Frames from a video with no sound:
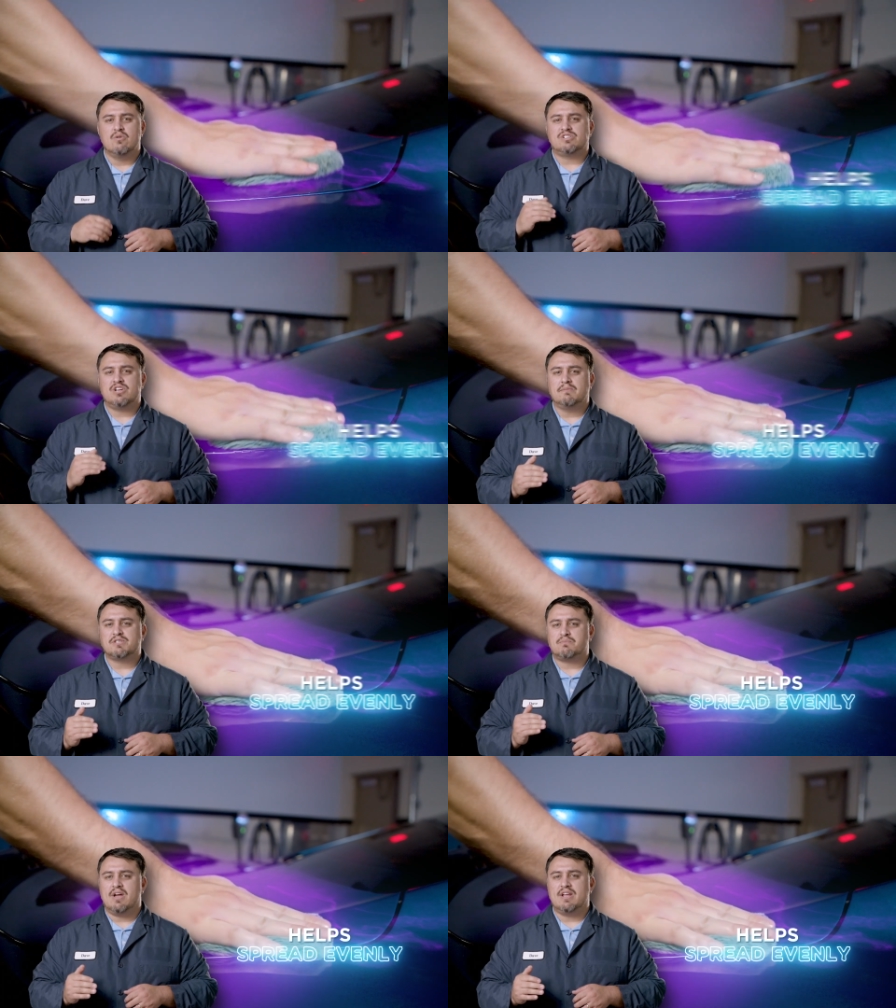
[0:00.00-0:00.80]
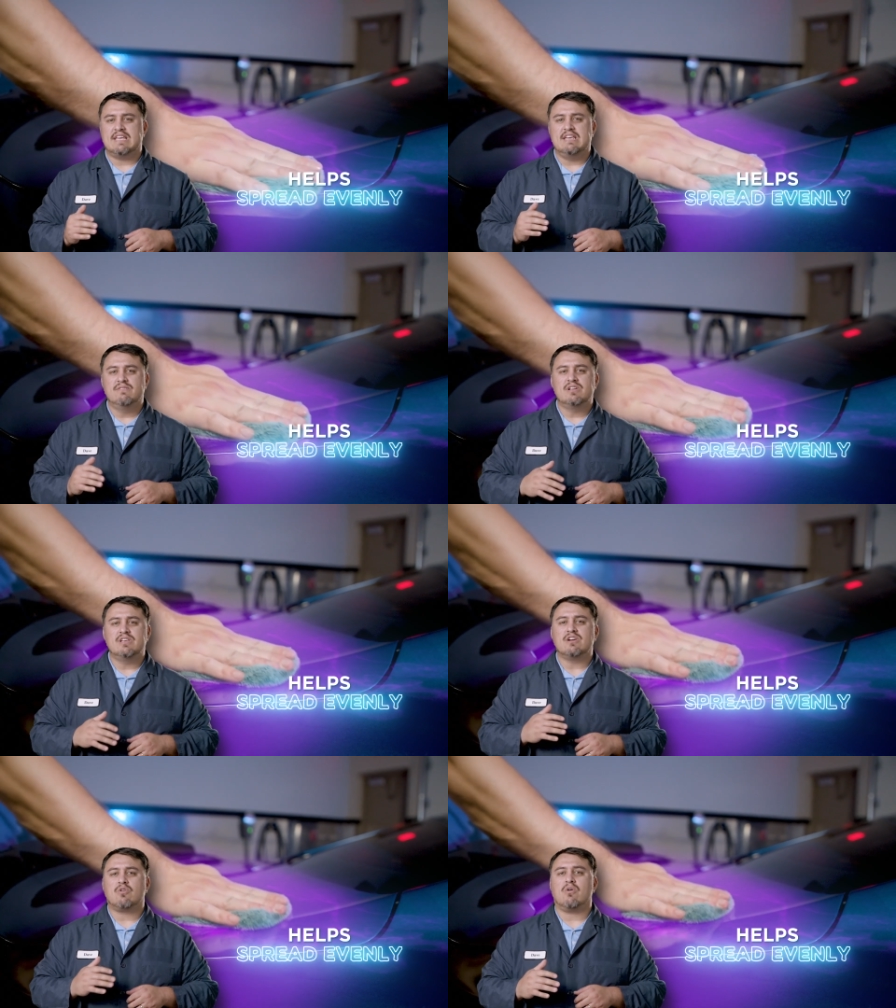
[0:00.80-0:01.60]
which helps spread
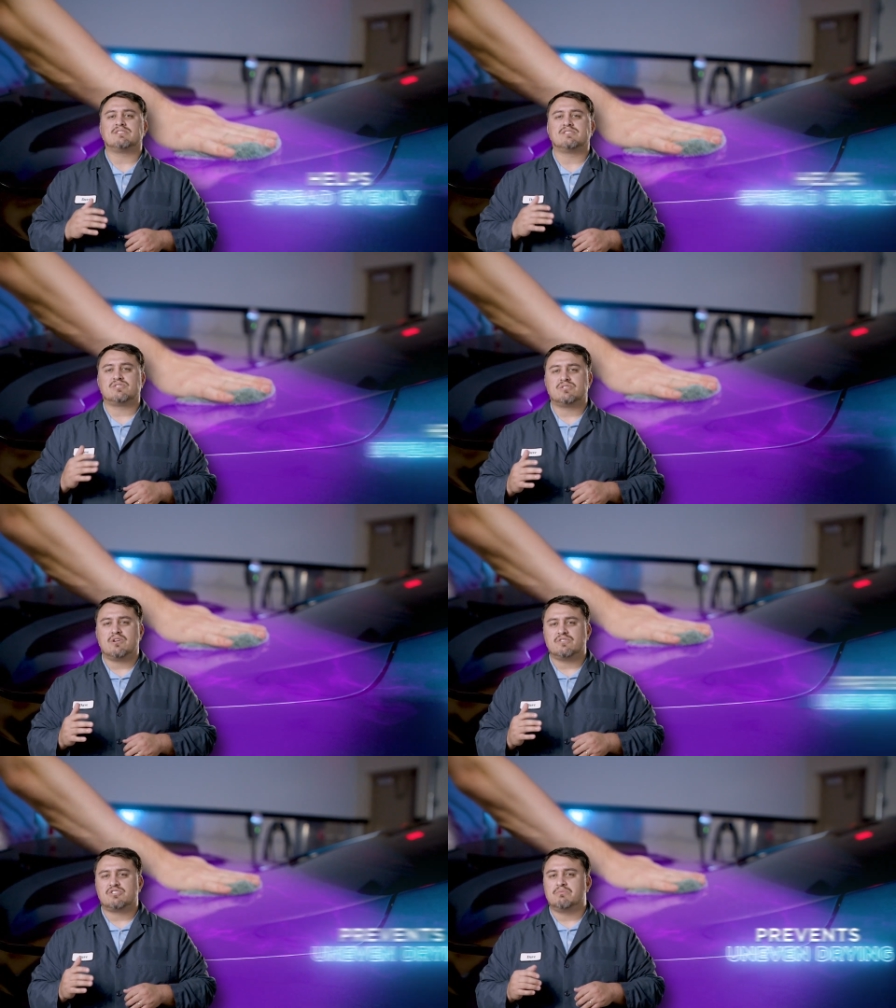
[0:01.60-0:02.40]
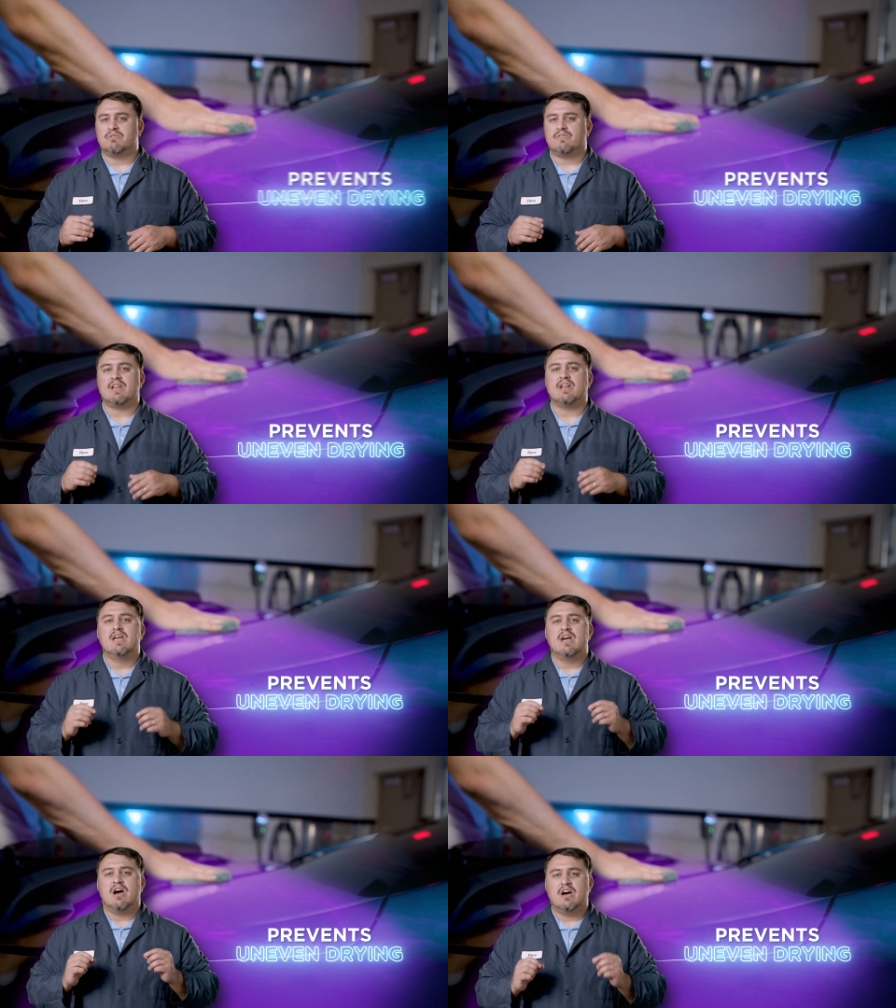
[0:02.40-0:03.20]
evenly across the surface to prevent
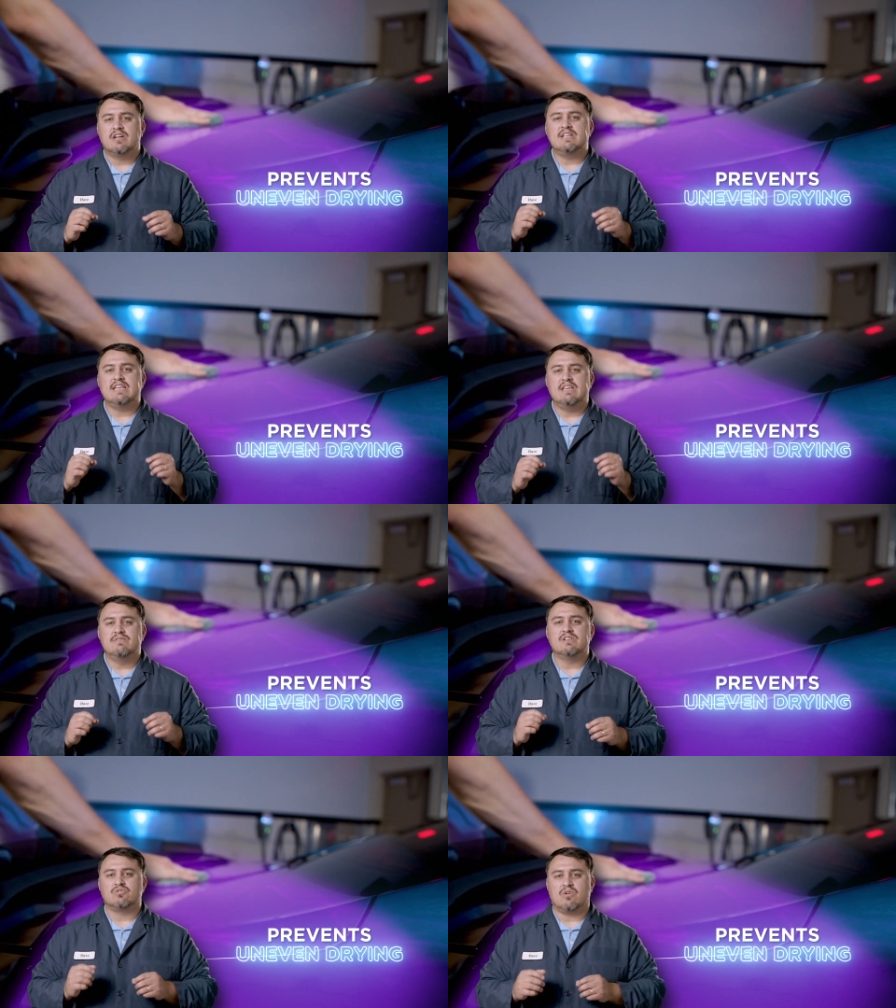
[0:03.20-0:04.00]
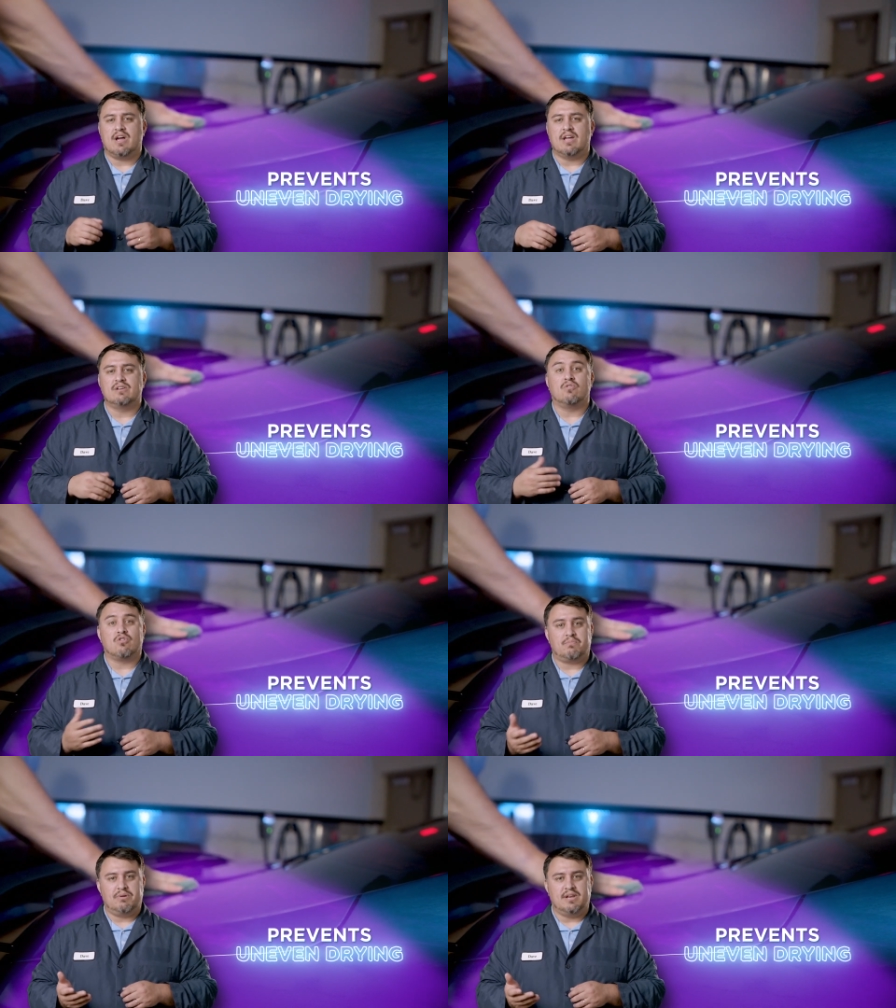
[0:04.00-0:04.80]
uneven drying
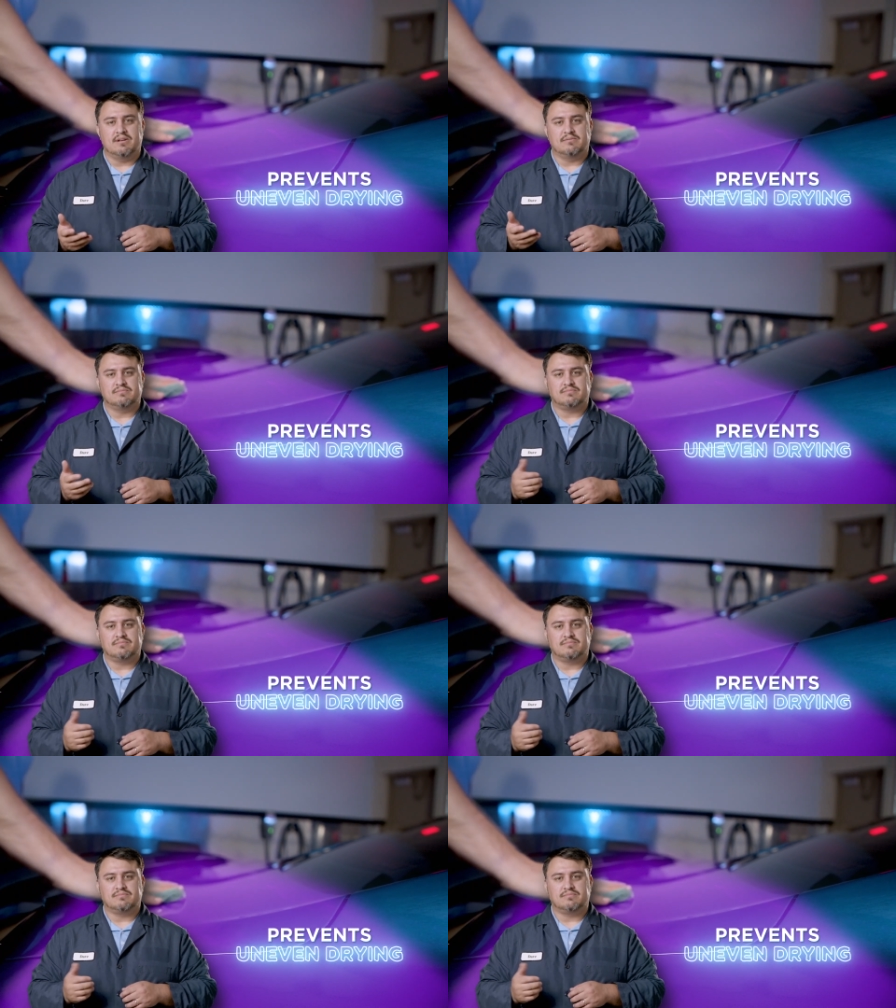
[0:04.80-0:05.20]
or pitting.